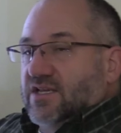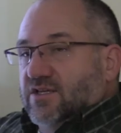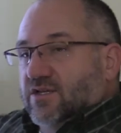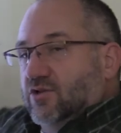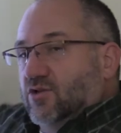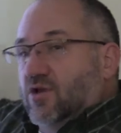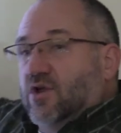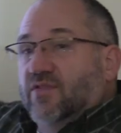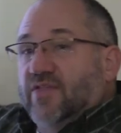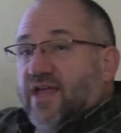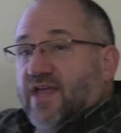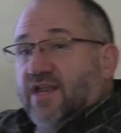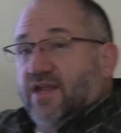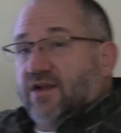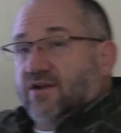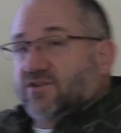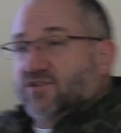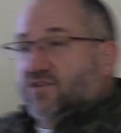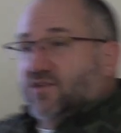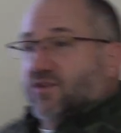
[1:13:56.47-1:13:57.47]
can deal all that
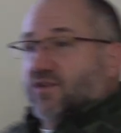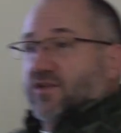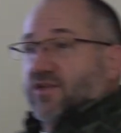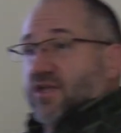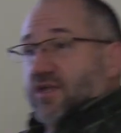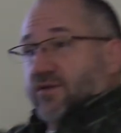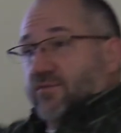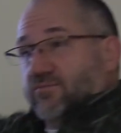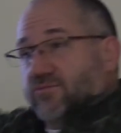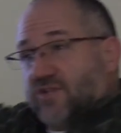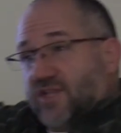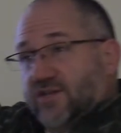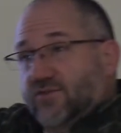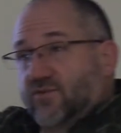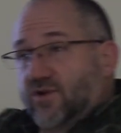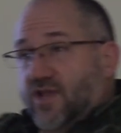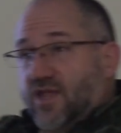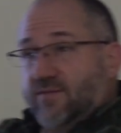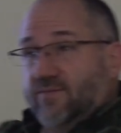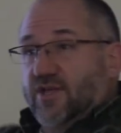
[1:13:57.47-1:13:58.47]
air sealing, and like
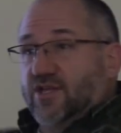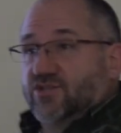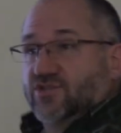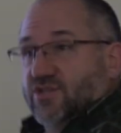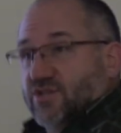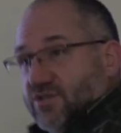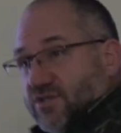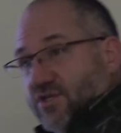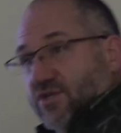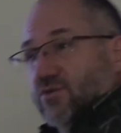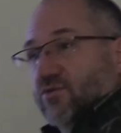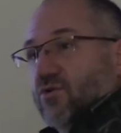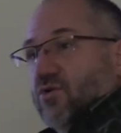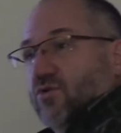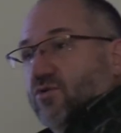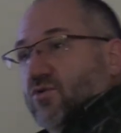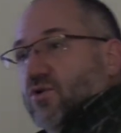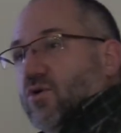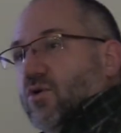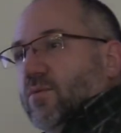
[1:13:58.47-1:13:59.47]
Renee mentioned, in her
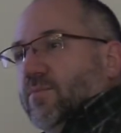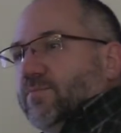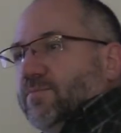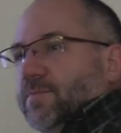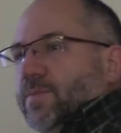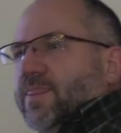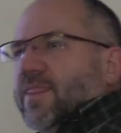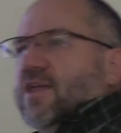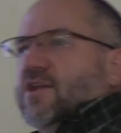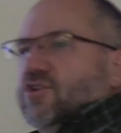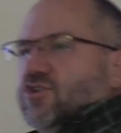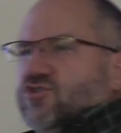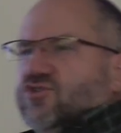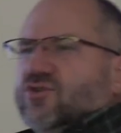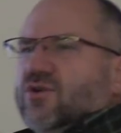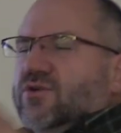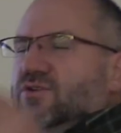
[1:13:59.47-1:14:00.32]
own home. Did you